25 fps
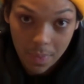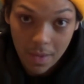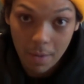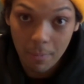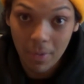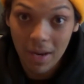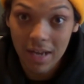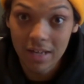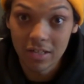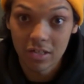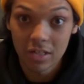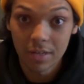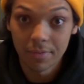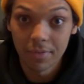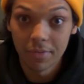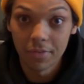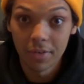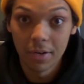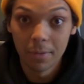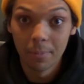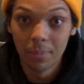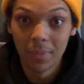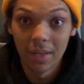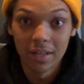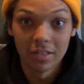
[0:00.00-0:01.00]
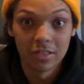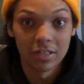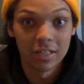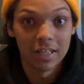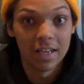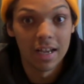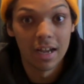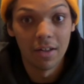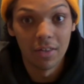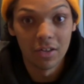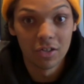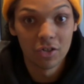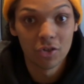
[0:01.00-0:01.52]
Played some of them.
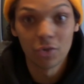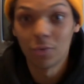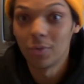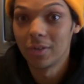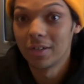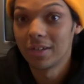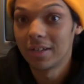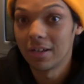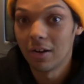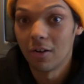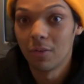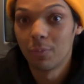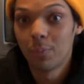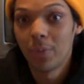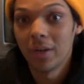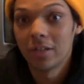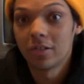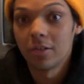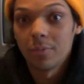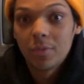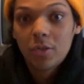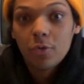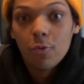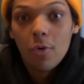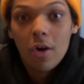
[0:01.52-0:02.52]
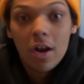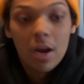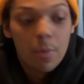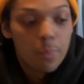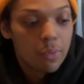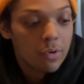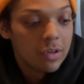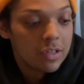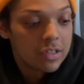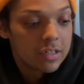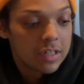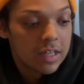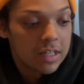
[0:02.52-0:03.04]
I picked up Twilight
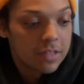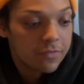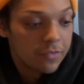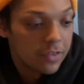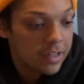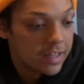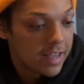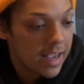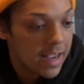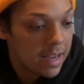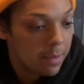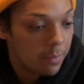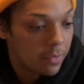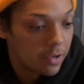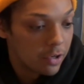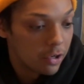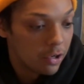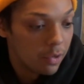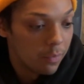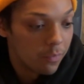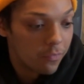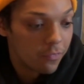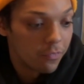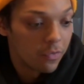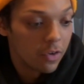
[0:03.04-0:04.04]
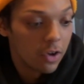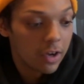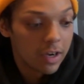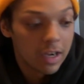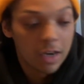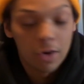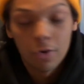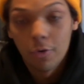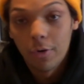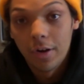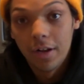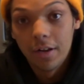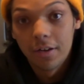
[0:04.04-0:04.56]
Princess for the GameCube for like
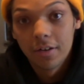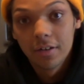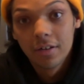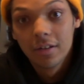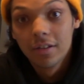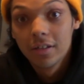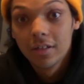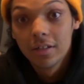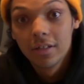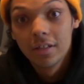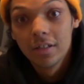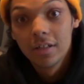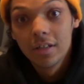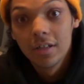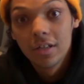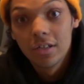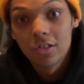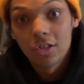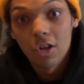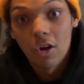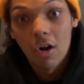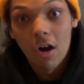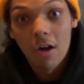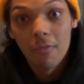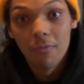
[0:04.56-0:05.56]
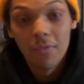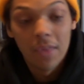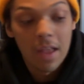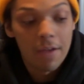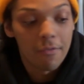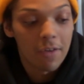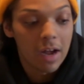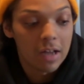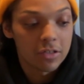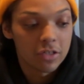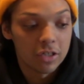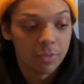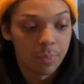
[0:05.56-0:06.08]
£1. So I've
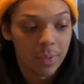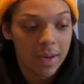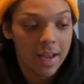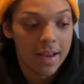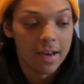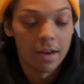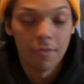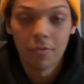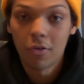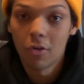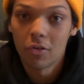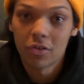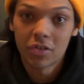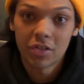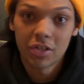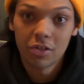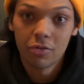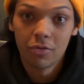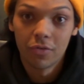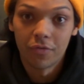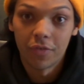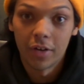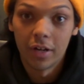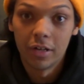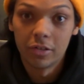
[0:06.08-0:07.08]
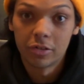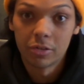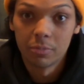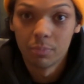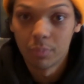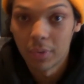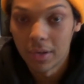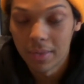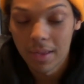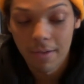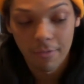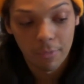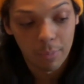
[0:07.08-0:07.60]
never actually played it. I've got a sealed version,
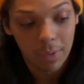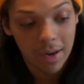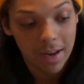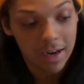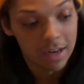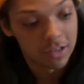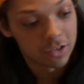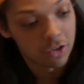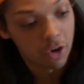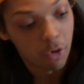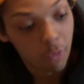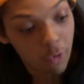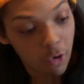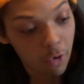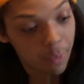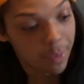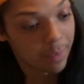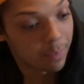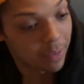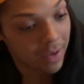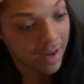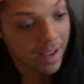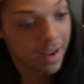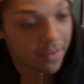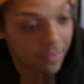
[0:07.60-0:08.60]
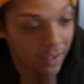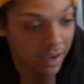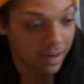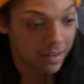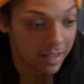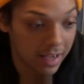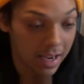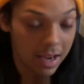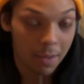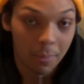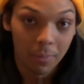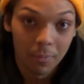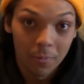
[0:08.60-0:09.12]
but I've never played it. So I will be playing
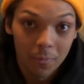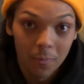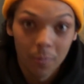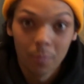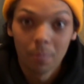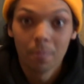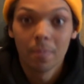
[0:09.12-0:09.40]
that game.